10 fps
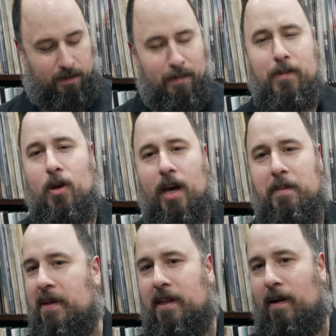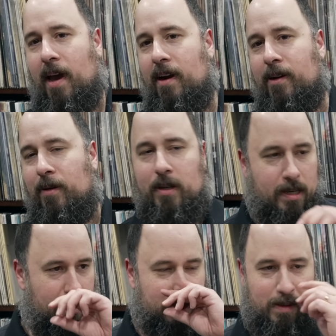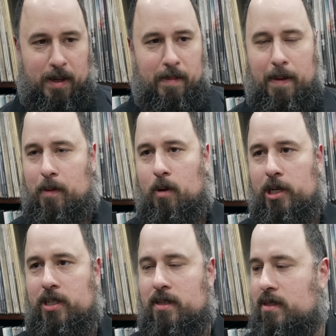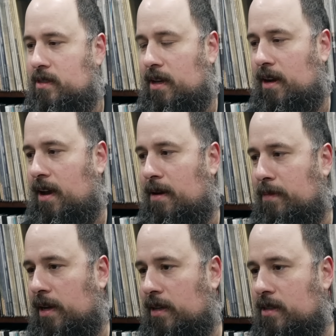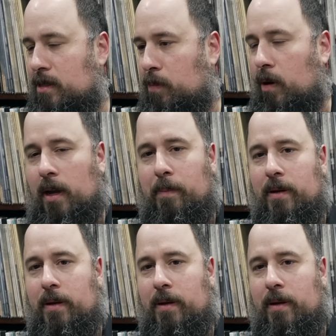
Maybe you had to be there. I don't know. Somebody might be watching this and saying, ah, oh, Mike, he's a prick.